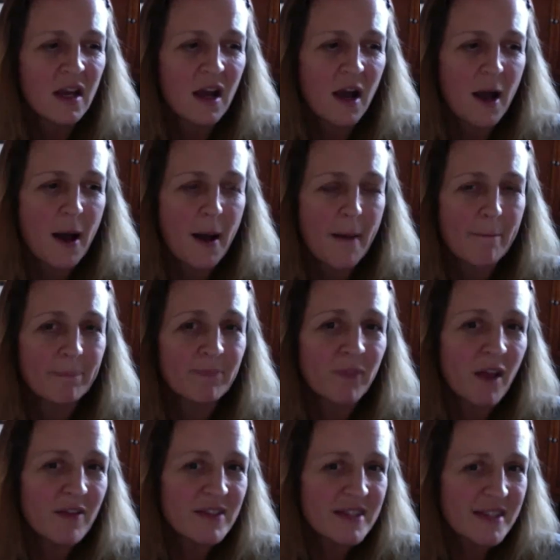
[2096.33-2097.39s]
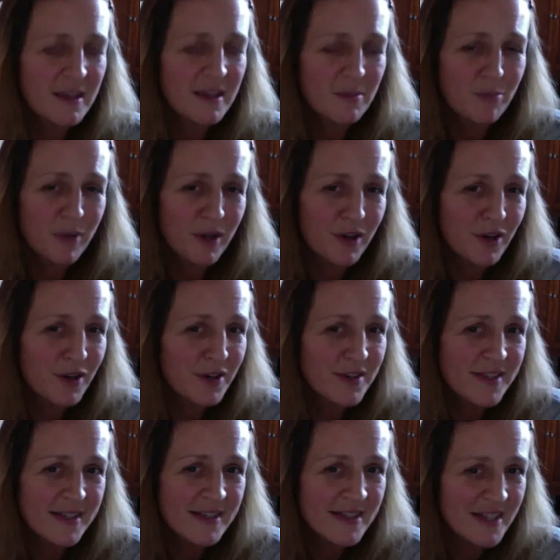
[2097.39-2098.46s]
Obviously,
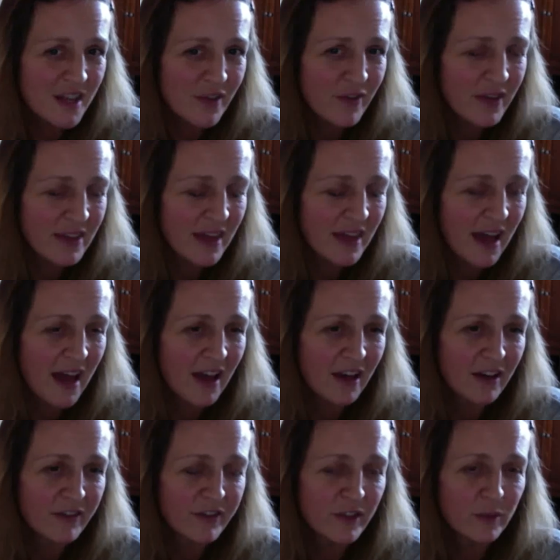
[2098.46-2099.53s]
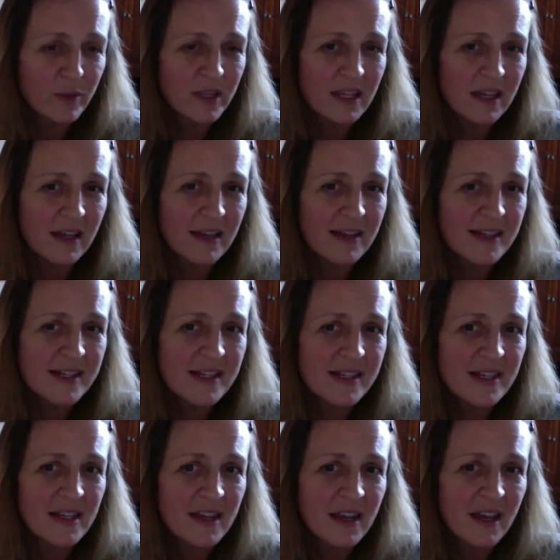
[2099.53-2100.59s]
beers and stuff like that are filled with
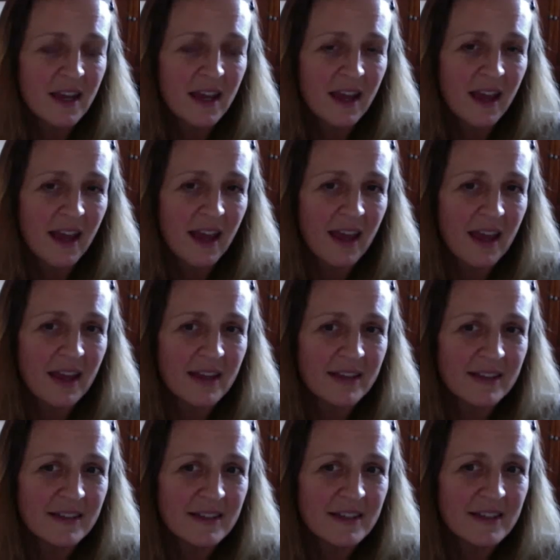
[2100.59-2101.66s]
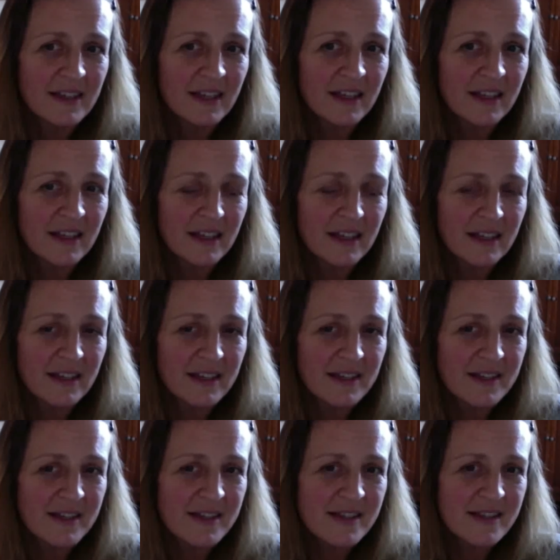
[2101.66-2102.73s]
yeast. And it
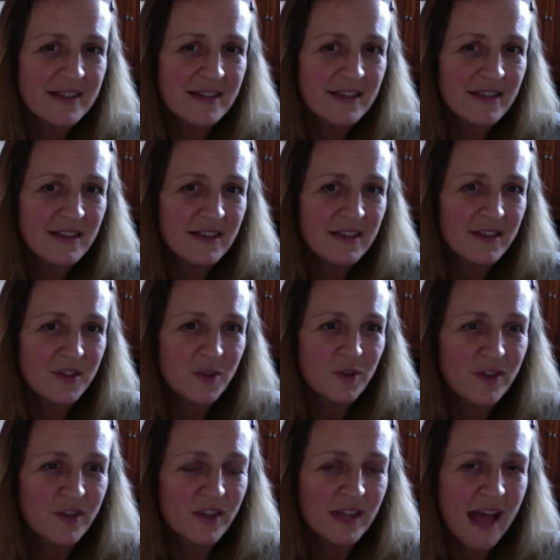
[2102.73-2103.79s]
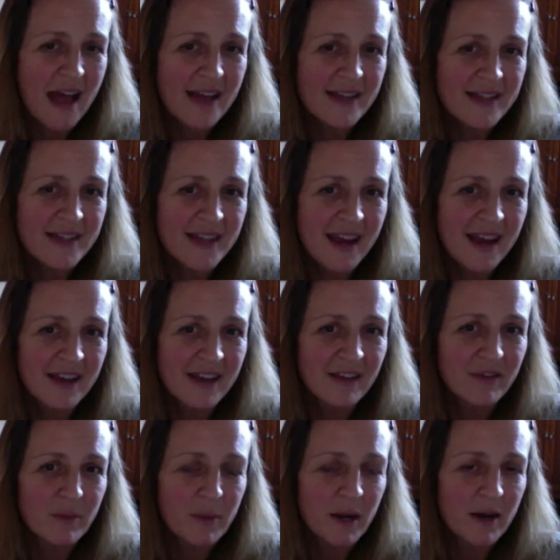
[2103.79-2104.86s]
is sort last stand of
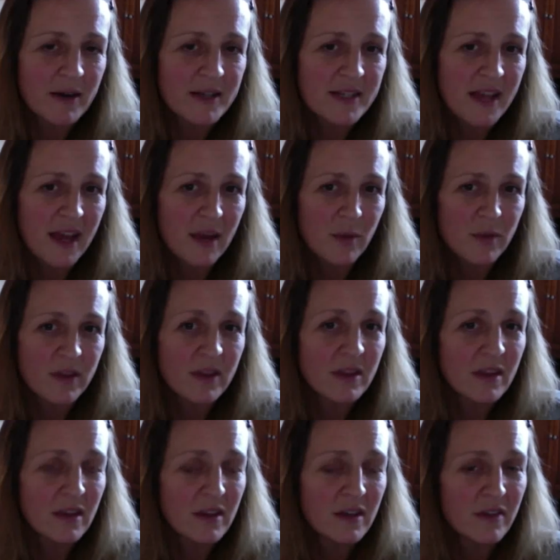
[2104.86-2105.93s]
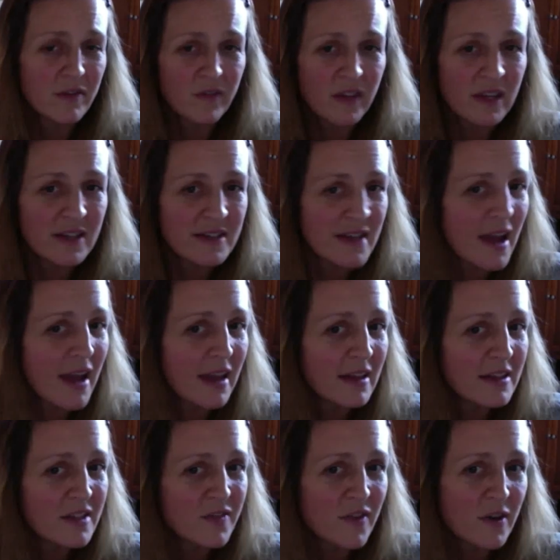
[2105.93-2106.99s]
the parasite within the vegan
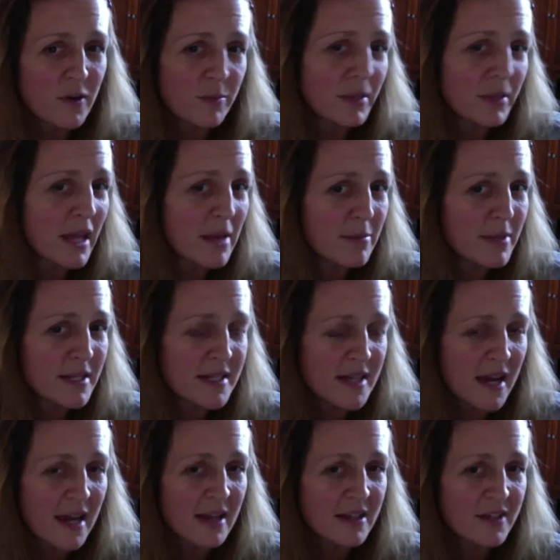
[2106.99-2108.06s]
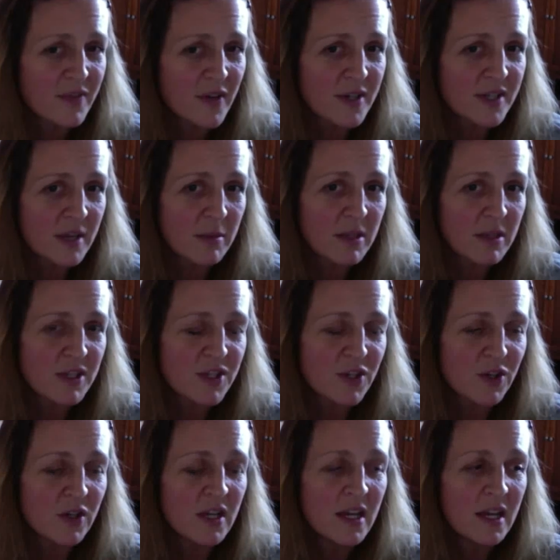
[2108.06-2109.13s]
diet, or plant-based diet, as far as I'm
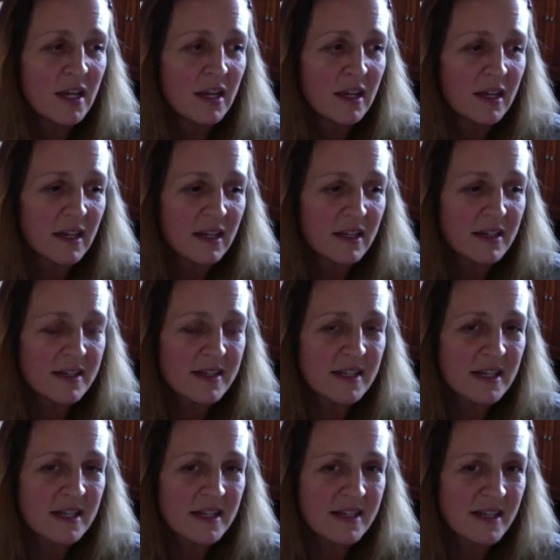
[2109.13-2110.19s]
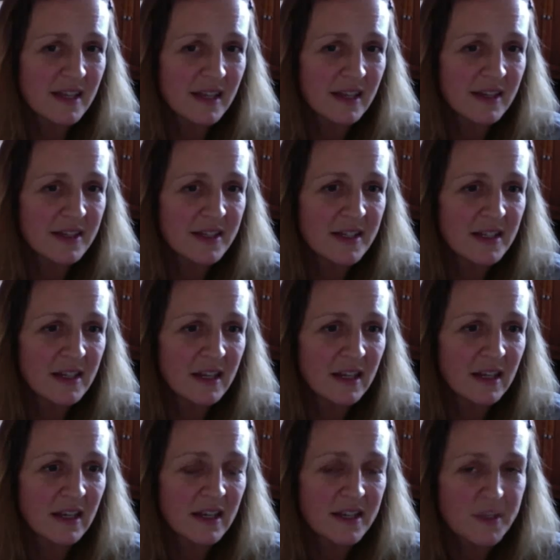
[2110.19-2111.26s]
concerned, is the yeast. And
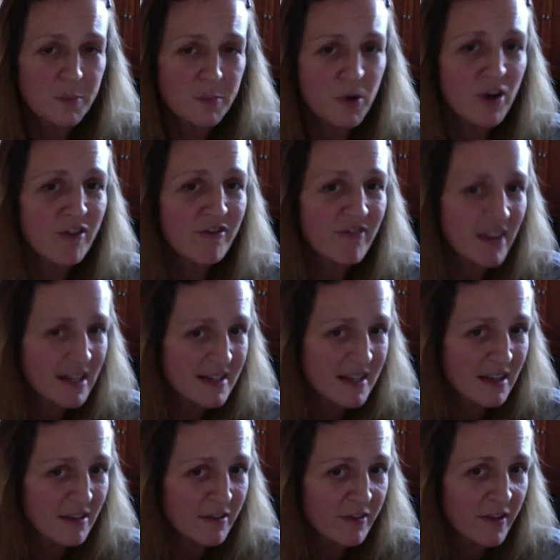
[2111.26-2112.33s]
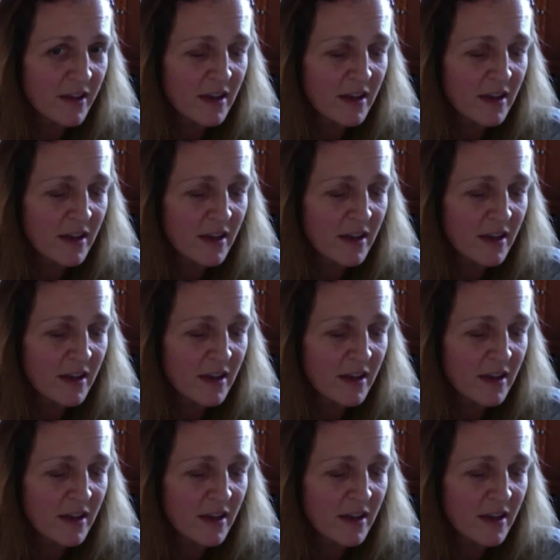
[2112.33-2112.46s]
it is pervasive.